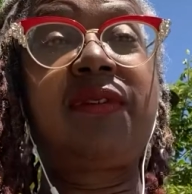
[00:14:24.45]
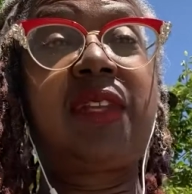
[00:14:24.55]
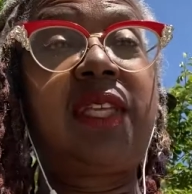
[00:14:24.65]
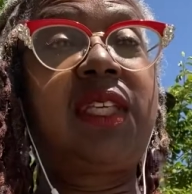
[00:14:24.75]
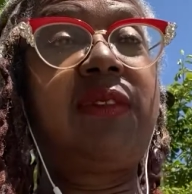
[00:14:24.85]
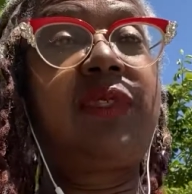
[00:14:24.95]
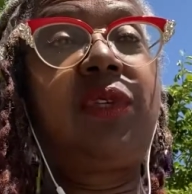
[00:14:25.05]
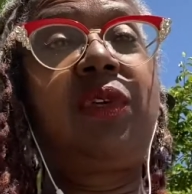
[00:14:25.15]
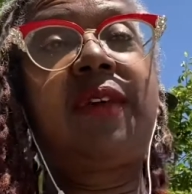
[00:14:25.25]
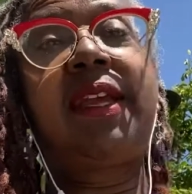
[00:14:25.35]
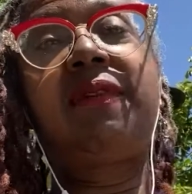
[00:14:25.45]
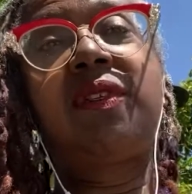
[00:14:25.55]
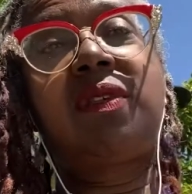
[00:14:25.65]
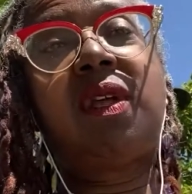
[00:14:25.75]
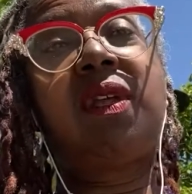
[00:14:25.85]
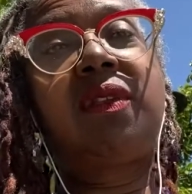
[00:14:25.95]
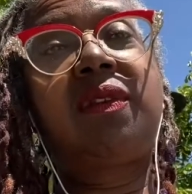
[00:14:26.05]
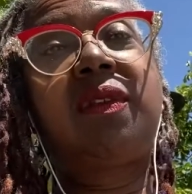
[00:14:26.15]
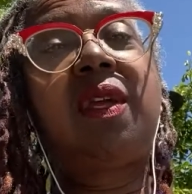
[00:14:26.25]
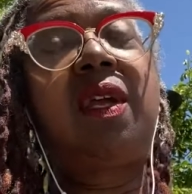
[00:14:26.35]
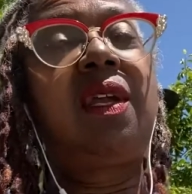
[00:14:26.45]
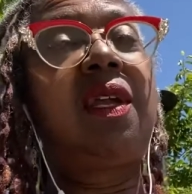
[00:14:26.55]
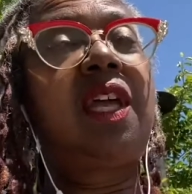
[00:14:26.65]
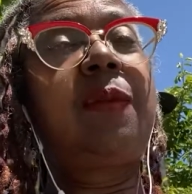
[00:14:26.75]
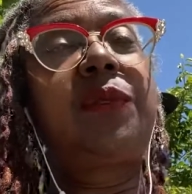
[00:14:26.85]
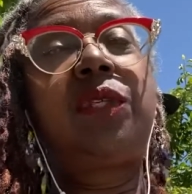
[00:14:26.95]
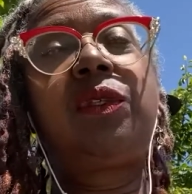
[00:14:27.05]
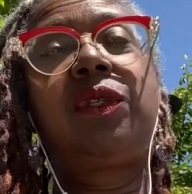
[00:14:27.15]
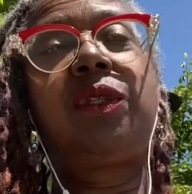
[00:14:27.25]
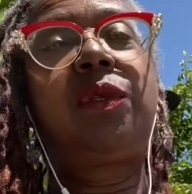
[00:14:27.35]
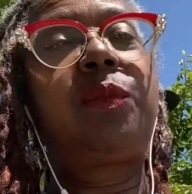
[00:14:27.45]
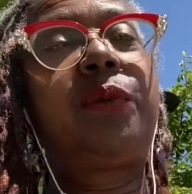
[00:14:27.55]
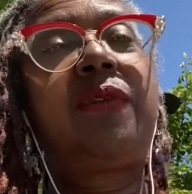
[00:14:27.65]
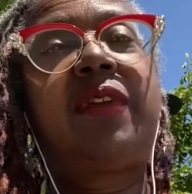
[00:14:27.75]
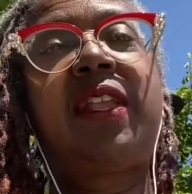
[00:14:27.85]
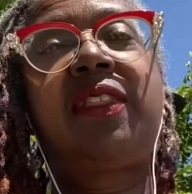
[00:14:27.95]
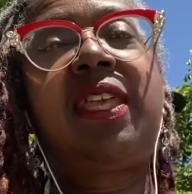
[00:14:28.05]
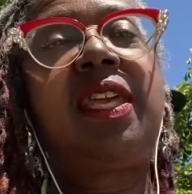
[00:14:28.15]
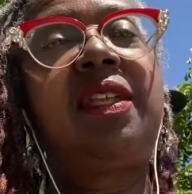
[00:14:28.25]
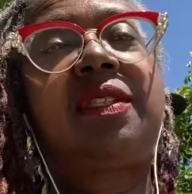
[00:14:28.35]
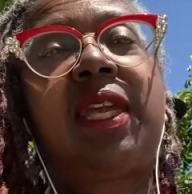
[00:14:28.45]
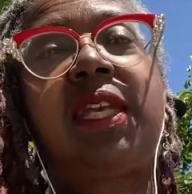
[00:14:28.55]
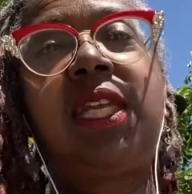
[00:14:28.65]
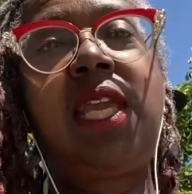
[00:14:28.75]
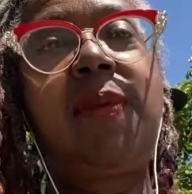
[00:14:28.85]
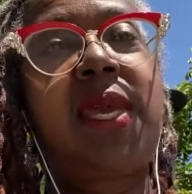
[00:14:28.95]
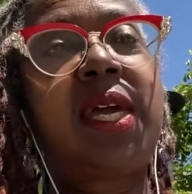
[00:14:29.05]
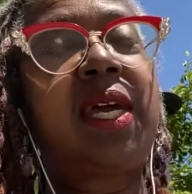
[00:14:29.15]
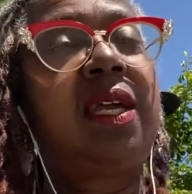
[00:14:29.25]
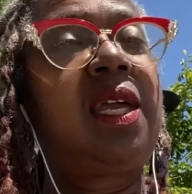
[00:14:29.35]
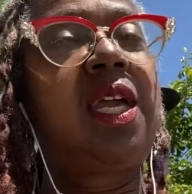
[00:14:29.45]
It gives you great results, helps you to prevent things like anemia,